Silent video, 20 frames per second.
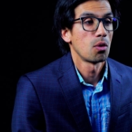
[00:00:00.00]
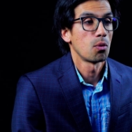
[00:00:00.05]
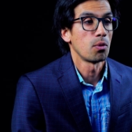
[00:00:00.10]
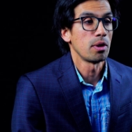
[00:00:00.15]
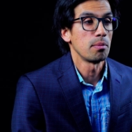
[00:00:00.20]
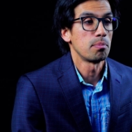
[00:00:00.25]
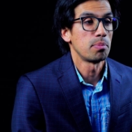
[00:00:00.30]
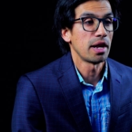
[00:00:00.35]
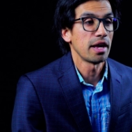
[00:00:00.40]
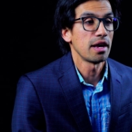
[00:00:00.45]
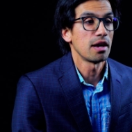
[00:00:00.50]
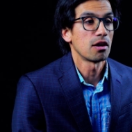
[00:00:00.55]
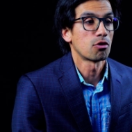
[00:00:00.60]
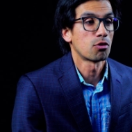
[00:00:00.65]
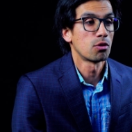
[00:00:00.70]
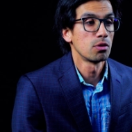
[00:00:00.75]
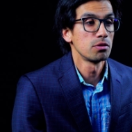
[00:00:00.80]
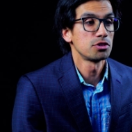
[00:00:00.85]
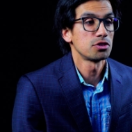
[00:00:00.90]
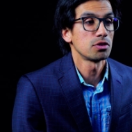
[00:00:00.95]
we play a
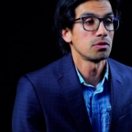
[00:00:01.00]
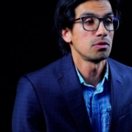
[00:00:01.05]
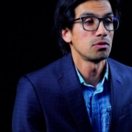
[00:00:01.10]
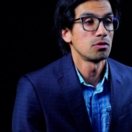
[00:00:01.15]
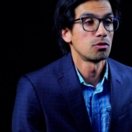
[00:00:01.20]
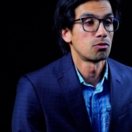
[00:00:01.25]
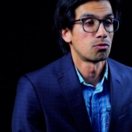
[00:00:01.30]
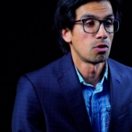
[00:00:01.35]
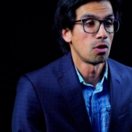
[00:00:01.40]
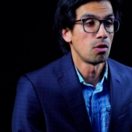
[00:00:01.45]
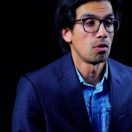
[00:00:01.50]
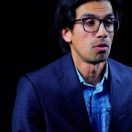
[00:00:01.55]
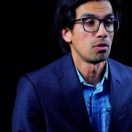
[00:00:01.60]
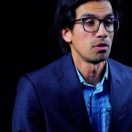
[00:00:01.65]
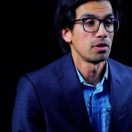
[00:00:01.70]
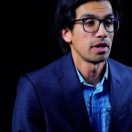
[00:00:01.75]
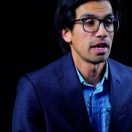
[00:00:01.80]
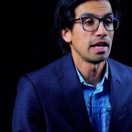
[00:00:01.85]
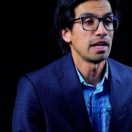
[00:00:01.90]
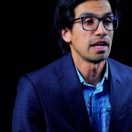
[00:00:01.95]
crucial
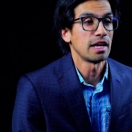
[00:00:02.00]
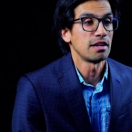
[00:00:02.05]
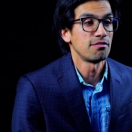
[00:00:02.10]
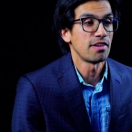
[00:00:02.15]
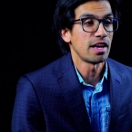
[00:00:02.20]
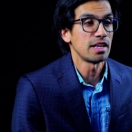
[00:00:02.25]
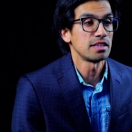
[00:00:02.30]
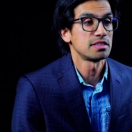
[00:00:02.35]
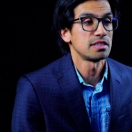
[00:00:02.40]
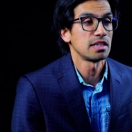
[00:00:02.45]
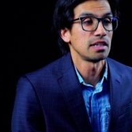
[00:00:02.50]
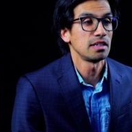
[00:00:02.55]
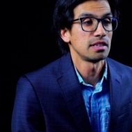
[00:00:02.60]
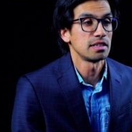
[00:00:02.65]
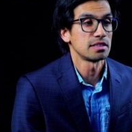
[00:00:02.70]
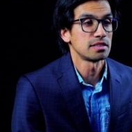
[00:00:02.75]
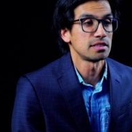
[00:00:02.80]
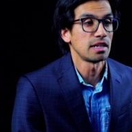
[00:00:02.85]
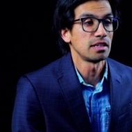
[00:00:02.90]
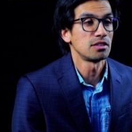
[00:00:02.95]
role in advancing
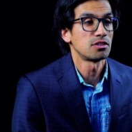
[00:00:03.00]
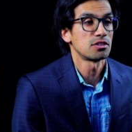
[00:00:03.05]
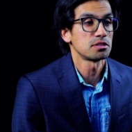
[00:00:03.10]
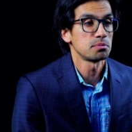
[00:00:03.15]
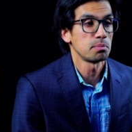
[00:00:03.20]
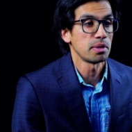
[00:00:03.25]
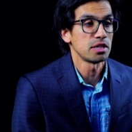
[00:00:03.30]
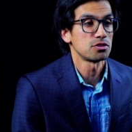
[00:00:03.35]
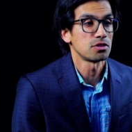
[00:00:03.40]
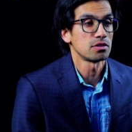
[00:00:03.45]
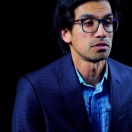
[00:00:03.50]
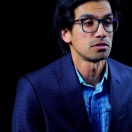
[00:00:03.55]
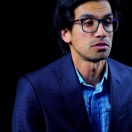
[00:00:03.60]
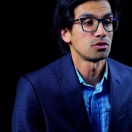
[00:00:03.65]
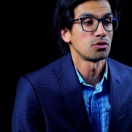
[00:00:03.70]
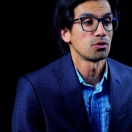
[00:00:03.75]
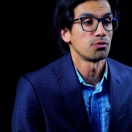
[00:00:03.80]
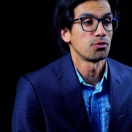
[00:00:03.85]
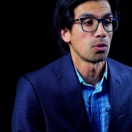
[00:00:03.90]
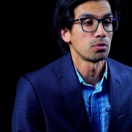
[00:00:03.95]
the center's missions
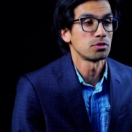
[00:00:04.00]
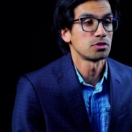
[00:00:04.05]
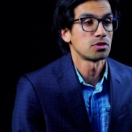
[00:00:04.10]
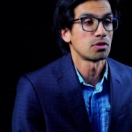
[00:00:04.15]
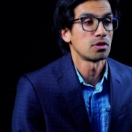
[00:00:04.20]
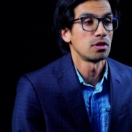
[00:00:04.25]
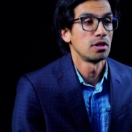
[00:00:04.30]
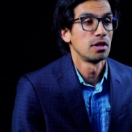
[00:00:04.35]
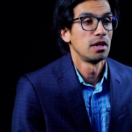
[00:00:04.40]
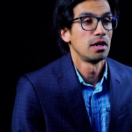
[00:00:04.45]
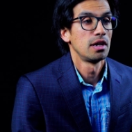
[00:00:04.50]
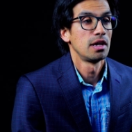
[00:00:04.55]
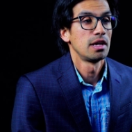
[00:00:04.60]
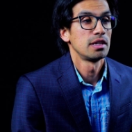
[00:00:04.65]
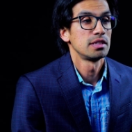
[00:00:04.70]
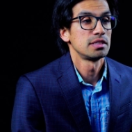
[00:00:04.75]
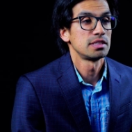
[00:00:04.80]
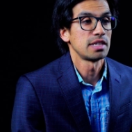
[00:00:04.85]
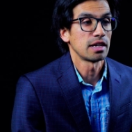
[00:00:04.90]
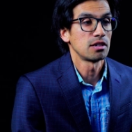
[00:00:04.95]
to foster
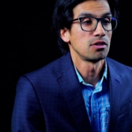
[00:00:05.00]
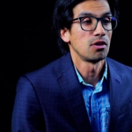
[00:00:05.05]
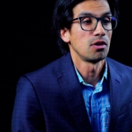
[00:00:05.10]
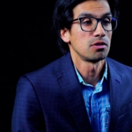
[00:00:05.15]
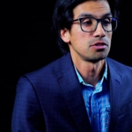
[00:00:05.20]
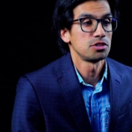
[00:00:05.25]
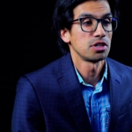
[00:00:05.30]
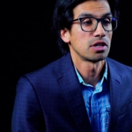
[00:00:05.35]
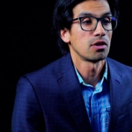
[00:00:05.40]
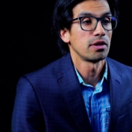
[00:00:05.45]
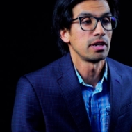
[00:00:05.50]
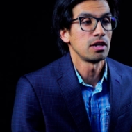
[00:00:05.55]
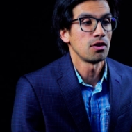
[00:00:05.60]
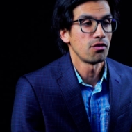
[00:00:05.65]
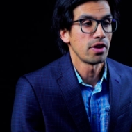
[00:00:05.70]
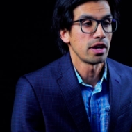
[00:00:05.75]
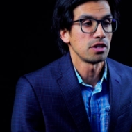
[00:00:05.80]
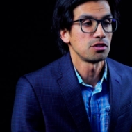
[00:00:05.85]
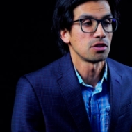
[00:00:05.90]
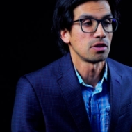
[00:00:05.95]
technological
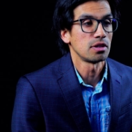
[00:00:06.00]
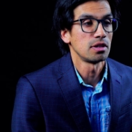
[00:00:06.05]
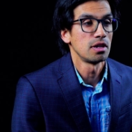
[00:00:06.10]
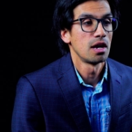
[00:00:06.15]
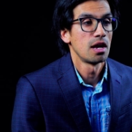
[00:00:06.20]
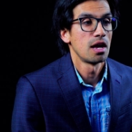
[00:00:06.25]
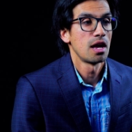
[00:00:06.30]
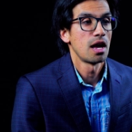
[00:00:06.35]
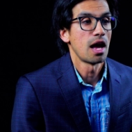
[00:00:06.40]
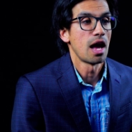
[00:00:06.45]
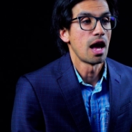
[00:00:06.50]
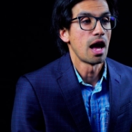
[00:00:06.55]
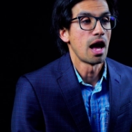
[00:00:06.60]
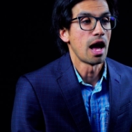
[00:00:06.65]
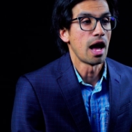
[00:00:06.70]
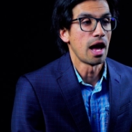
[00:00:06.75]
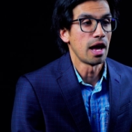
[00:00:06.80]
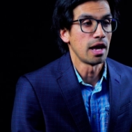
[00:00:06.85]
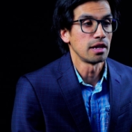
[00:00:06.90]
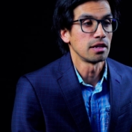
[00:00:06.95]
innovation
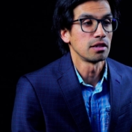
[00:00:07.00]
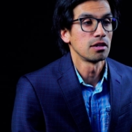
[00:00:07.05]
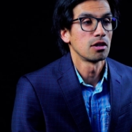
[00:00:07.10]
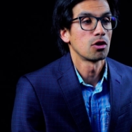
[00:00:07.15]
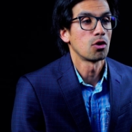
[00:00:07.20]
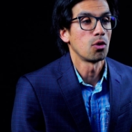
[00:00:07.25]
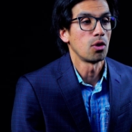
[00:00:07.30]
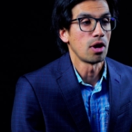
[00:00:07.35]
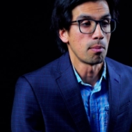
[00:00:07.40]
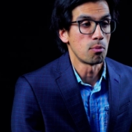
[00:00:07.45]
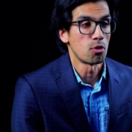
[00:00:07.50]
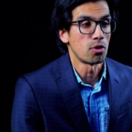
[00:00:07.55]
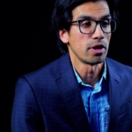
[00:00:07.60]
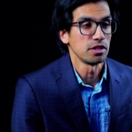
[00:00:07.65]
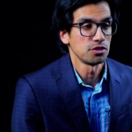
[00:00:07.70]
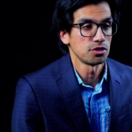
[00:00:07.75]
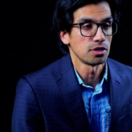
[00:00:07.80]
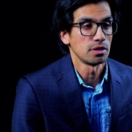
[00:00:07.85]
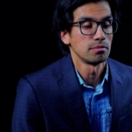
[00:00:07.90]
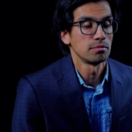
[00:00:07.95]
and
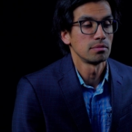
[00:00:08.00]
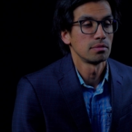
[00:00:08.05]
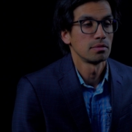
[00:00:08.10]
collaboration.